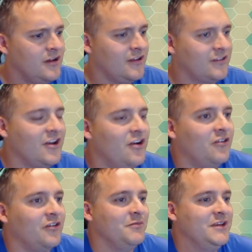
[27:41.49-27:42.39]

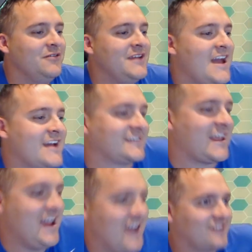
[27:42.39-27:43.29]
So Mew EX
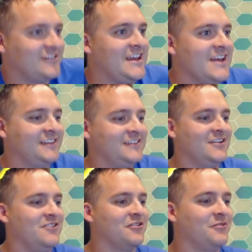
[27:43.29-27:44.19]
can actually hit
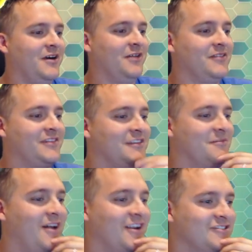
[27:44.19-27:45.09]
Ogerpon with the
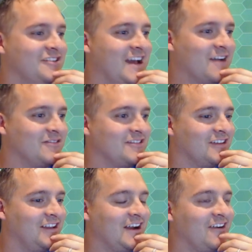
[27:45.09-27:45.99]
Demolish attack, which is
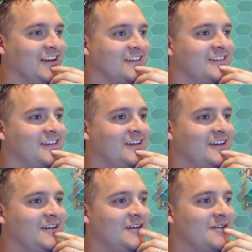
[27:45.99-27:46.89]
hilarious.
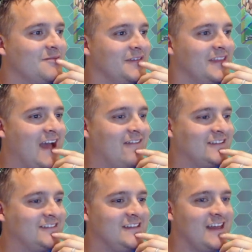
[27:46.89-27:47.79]
But they have to
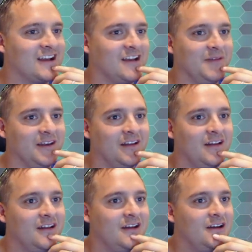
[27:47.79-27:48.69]
see that coming.
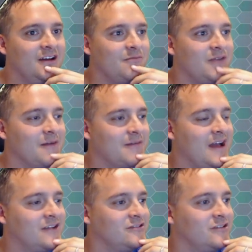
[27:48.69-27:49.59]
Prime
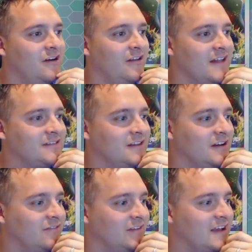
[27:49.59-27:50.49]
Catcher, all that
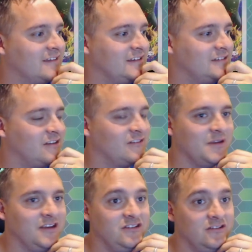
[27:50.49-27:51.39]
stuff. Legacy Star has
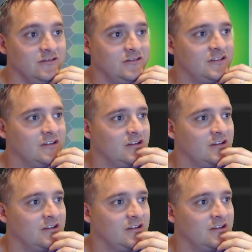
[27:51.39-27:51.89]
been used.